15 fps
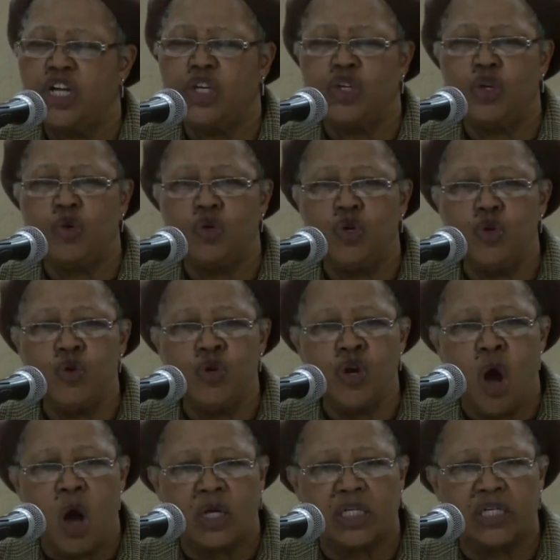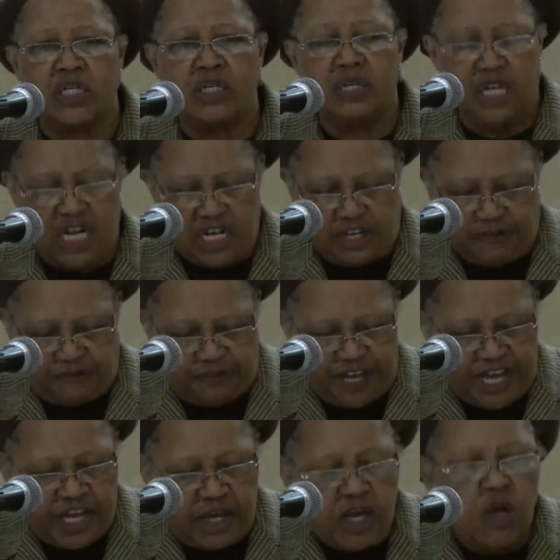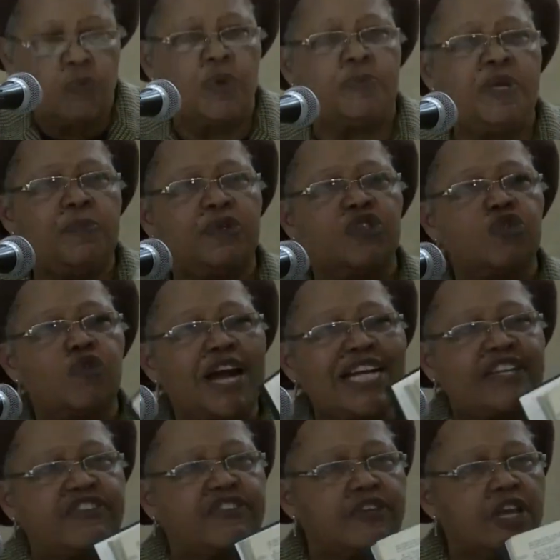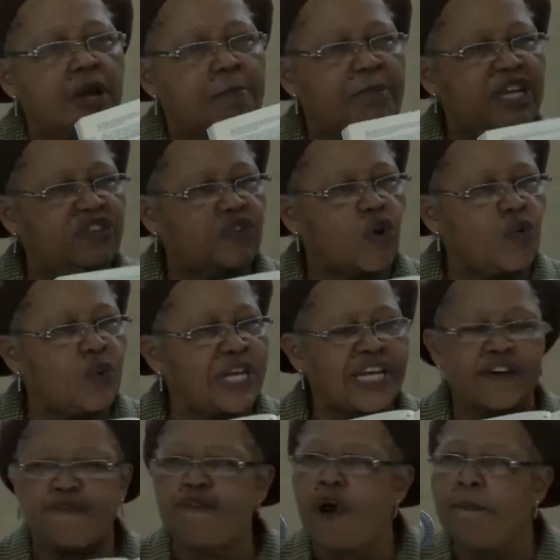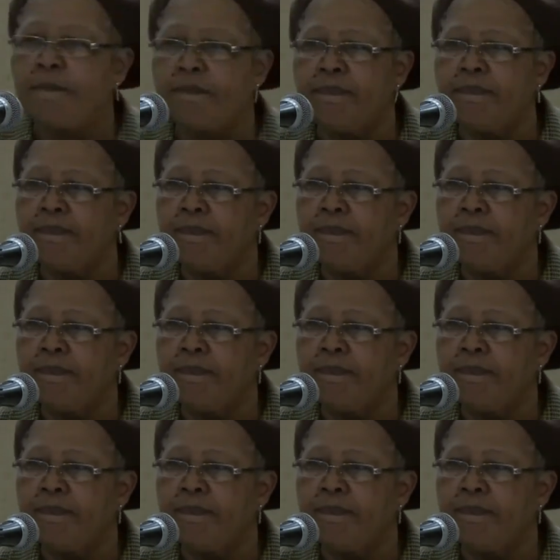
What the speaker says: that you do not interfere with people's rights based on where they're from.